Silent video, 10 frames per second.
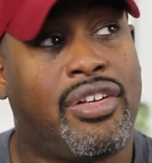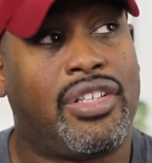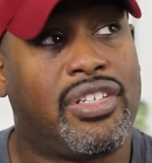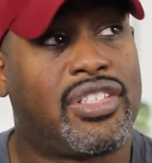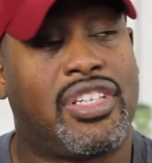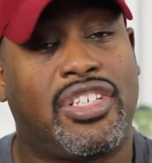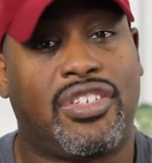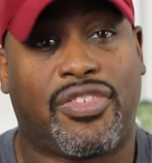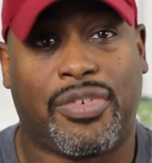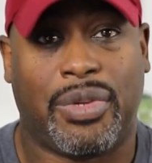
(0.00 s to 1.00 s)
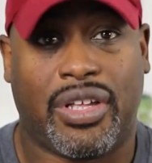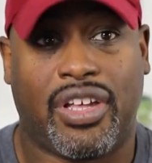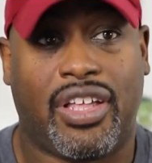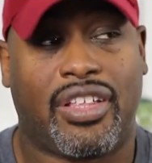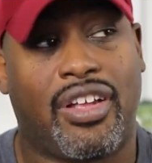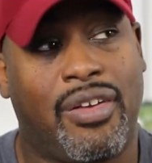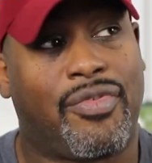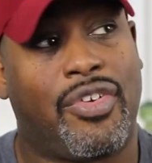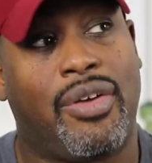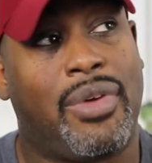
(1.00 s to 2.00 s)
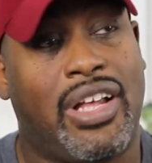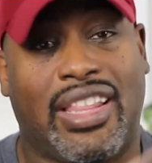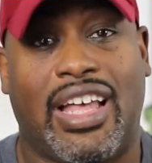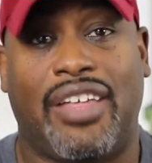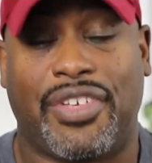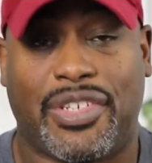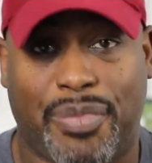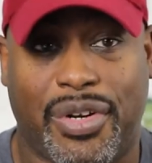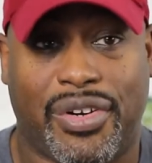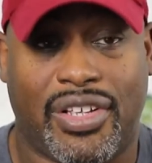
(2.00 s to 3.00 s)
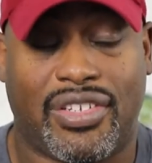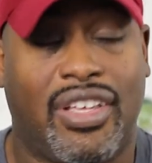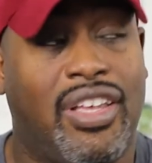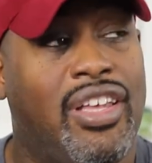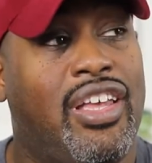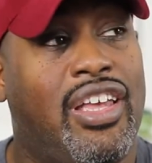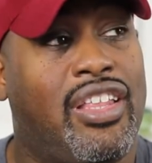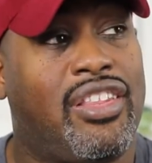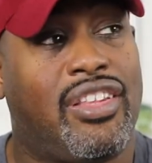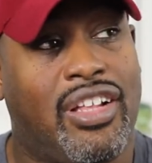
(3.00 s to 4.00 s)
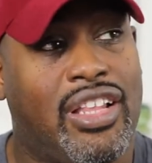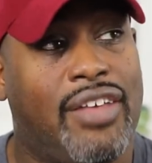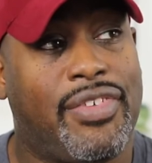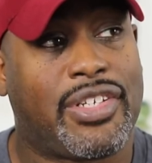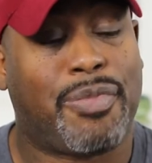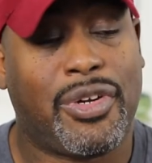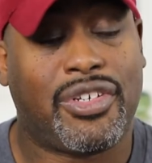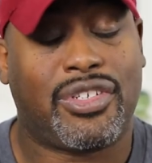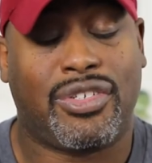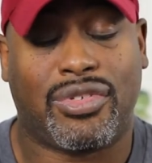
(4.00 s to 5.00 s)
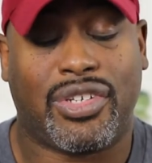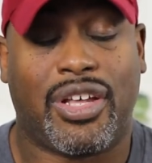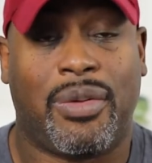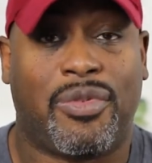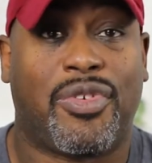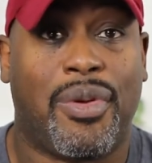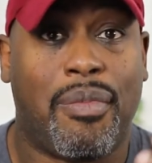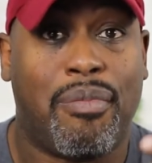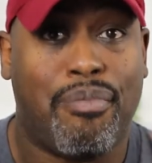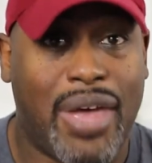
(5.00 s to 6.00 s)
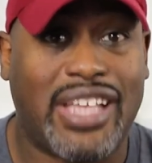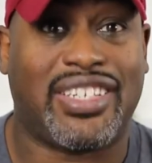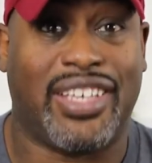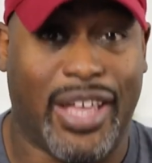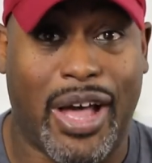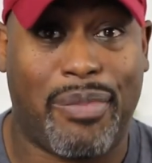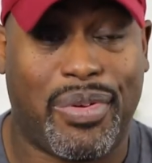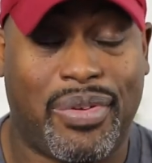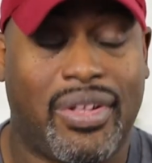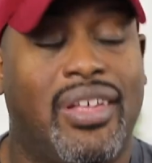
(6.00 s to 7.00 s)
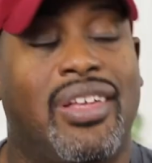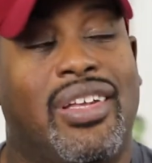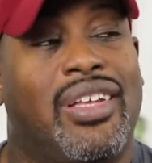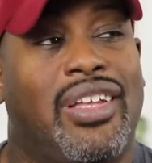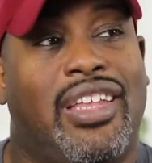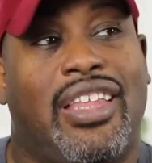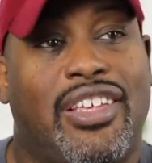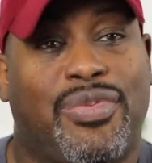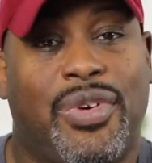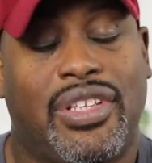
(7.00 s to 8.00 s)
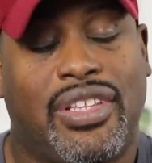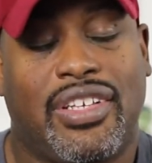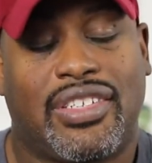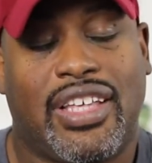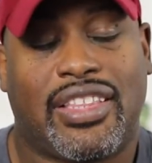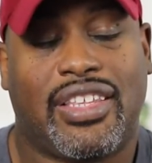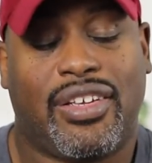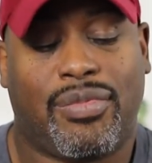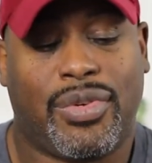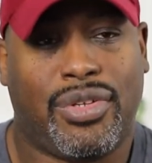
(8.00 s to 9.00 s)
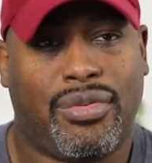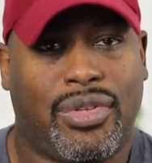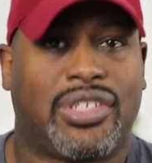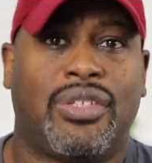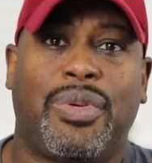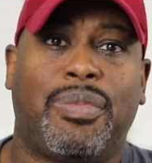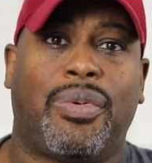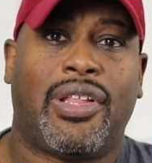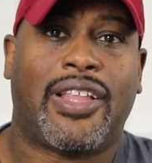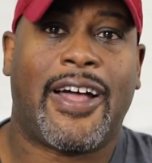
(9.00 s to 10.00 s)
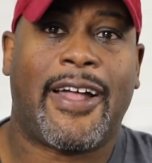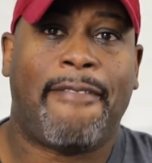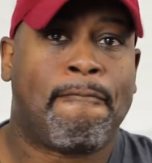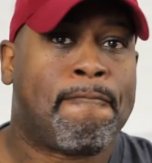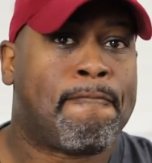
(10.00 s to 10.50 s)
Good decisions from the gut come from a lot of experience. And a lot of experience usually comes from messing up. And that's one of the things that I think when you listen to people online,